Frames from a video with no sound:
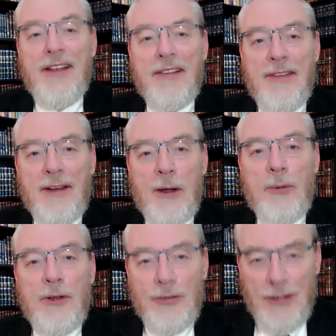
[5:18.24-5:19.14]
their
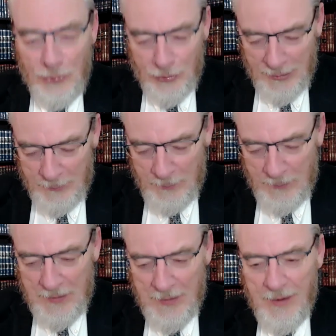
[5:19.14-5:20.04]
appreciation
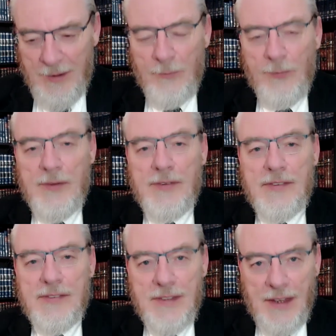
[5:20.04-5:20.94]
for the
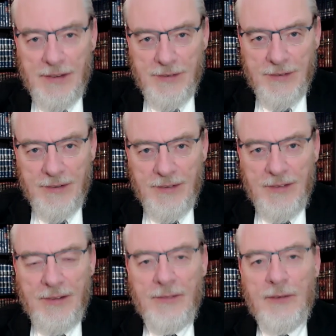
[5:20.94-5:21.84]
success
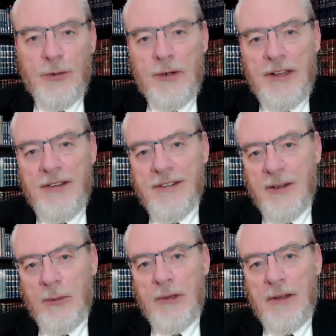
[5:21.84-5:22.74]
that Touring
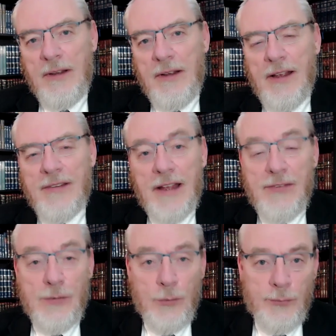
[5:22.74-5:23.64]
Anytime has
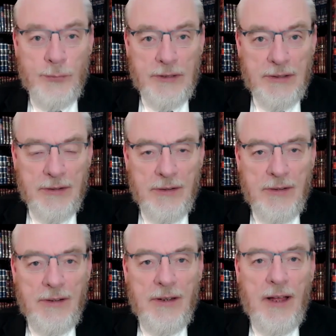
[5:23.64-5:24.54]
had so far,
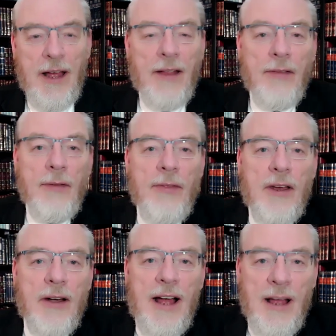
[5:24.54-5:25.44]
and
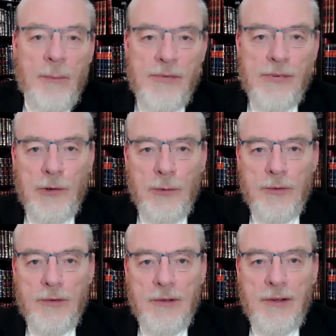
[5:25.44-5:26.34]
their
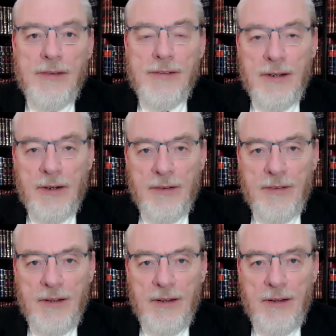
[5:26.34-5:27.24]
absolute
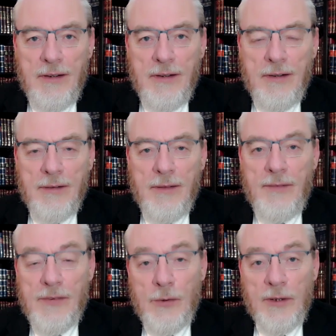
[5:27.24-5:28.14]
certainty that
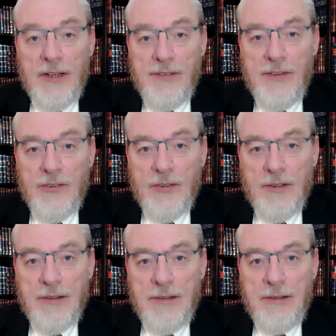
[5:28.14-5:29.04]
this
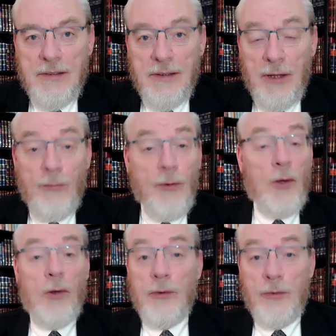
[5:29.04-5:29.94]
organization, of
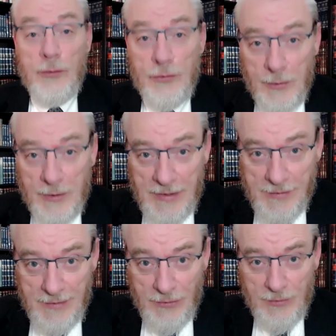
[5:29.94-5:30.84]
all Jewish
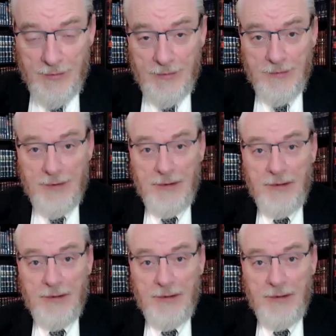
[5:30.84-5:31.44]
organizations,